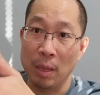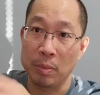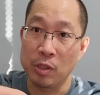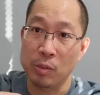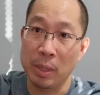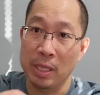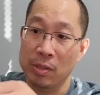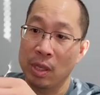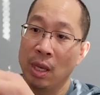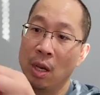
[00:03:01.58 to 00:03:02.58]
empty
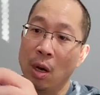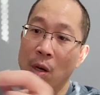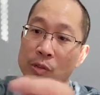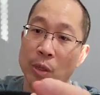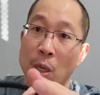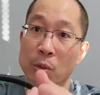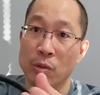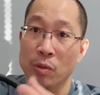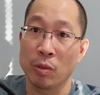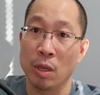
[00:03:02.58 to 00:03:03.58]
space, also
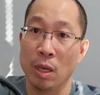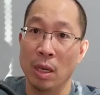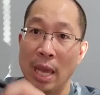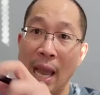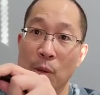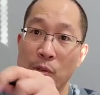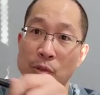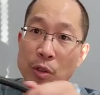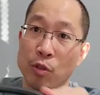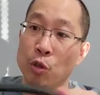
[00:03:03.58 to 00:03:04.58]
houses
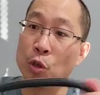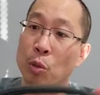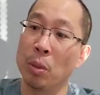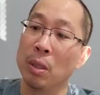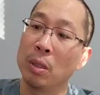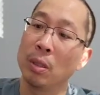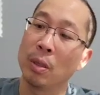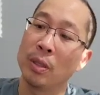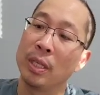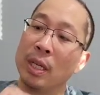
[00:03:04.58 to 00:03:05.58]
the tube,
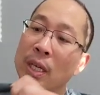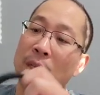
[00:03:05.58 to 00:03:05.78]
or the